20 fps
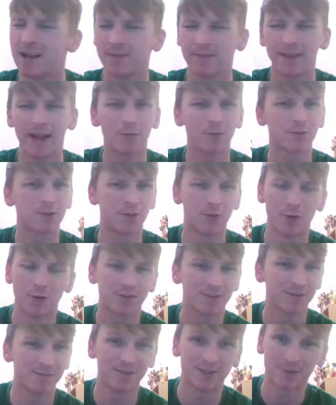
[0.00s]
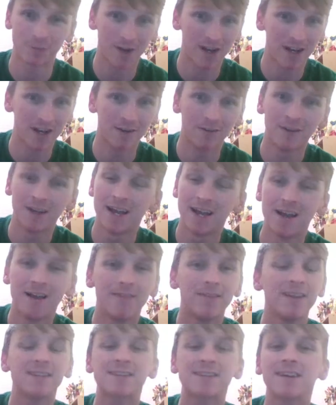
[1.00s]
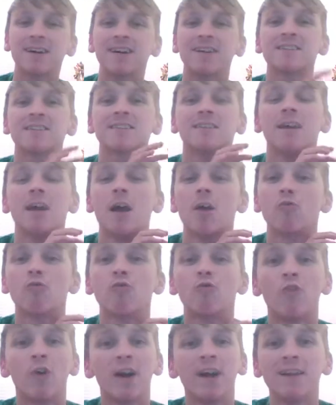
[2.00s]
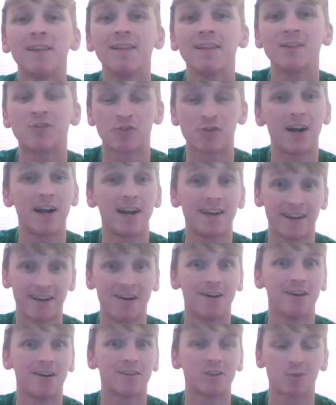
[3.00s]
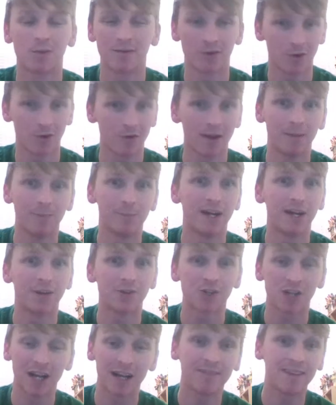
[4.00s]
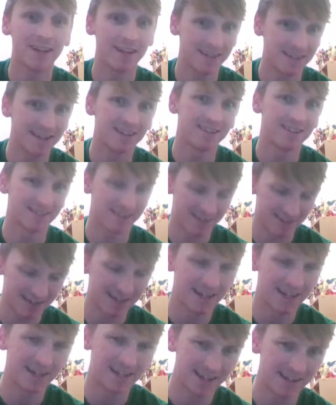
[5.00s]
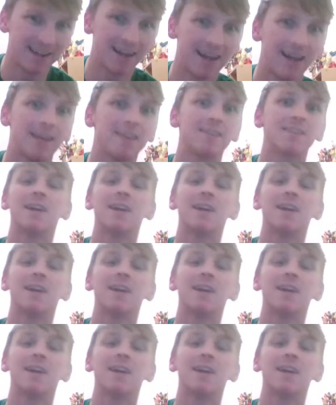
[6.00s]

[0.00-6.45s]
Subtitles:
That was awesome as well. These guys really tried hard to have a great match, and they did succeed in the end.